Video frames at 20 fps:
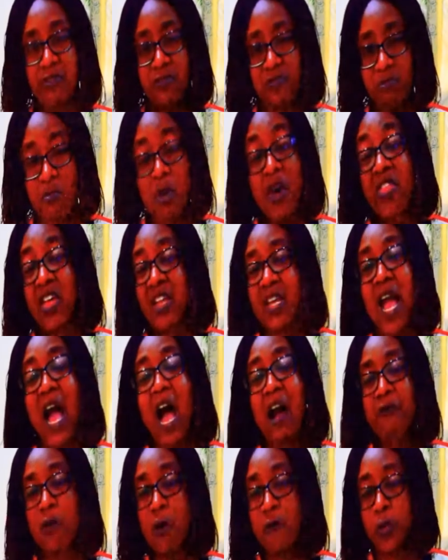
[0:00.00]
more than
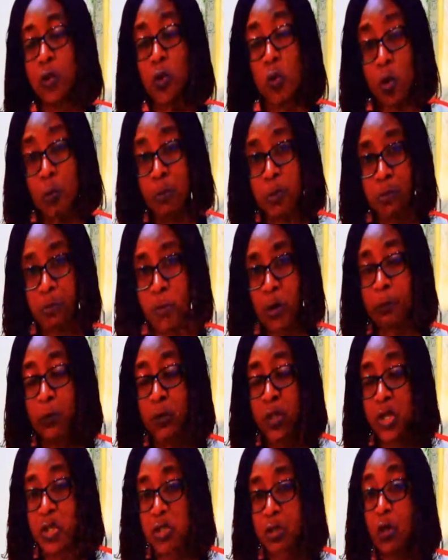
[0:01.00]
half of the global
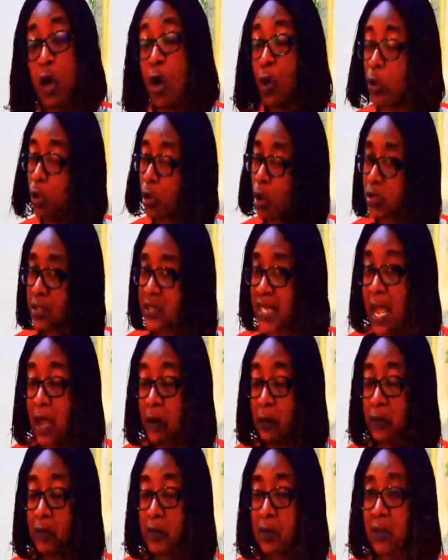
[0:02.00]
population on
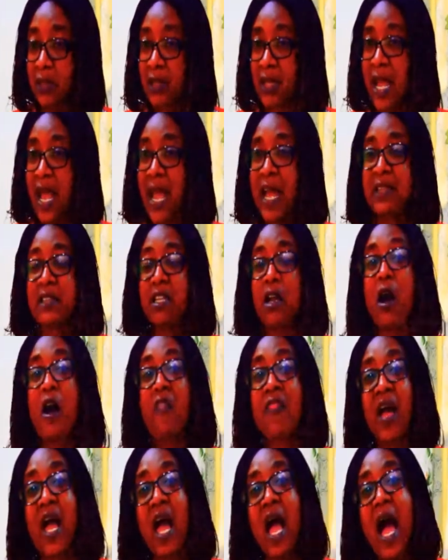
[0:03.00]
lockdown, and the
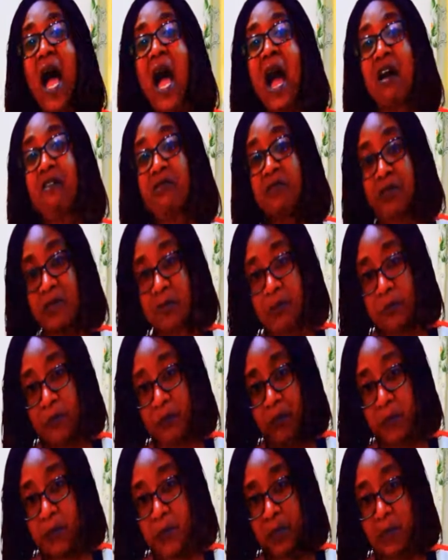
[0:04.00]
other half
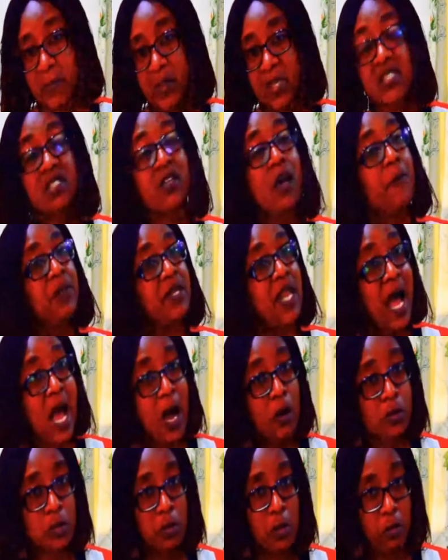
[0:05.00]
is coming
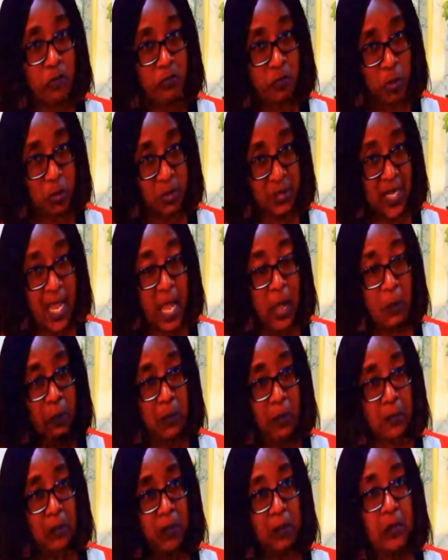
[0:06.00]
out of lockdown.
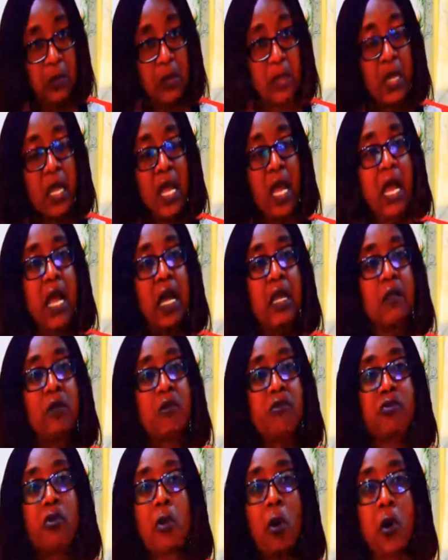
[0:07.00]
And
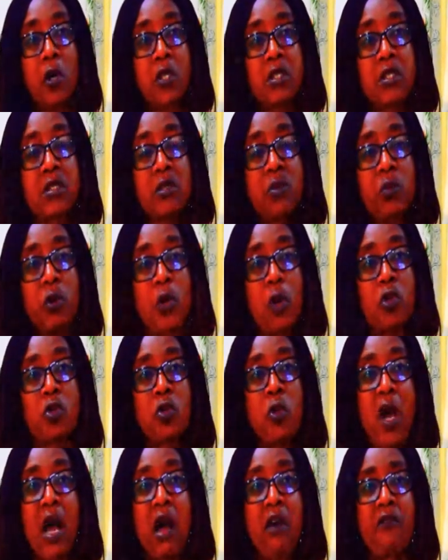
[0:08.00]
of course, we
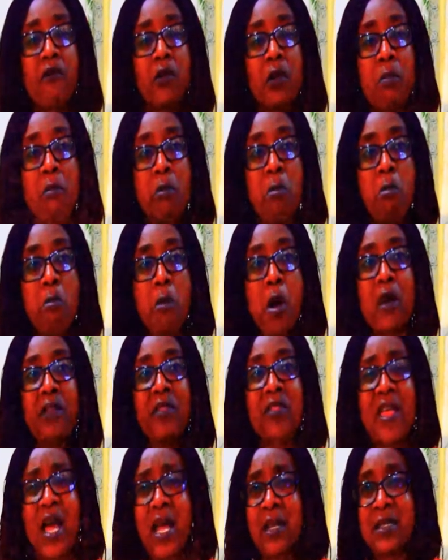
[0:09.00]
also have
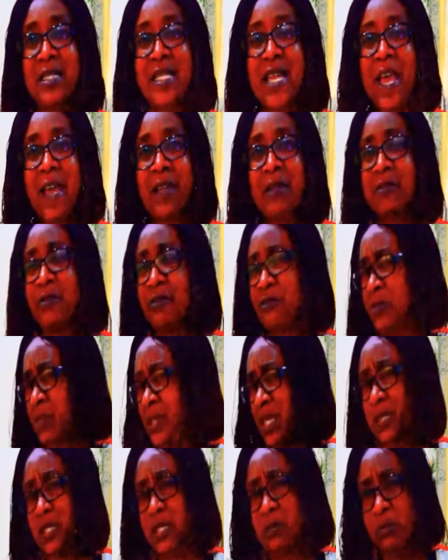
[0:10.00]
more than
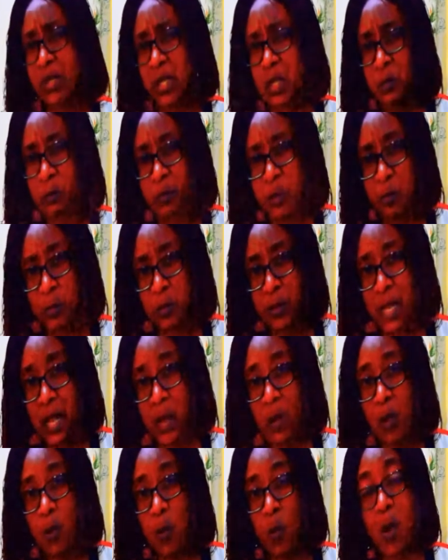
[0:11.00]
13 million people now
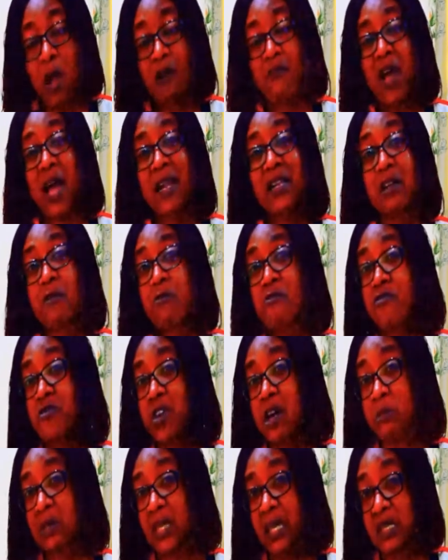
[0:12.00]
who have had
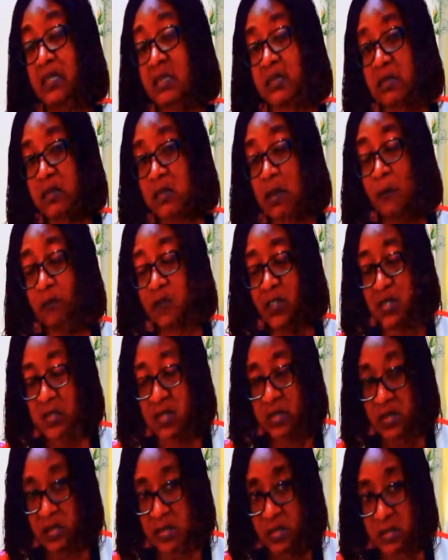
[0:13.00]
confirmed cases of this
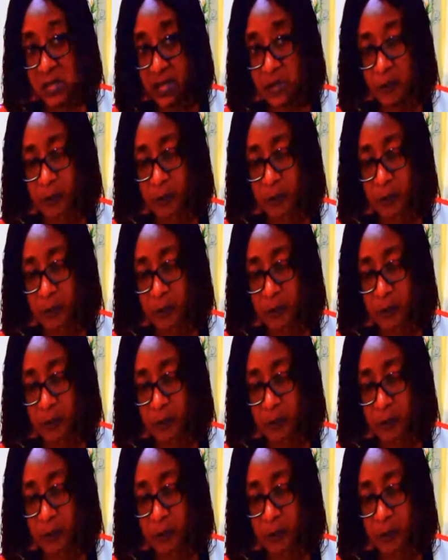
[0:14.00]
disease.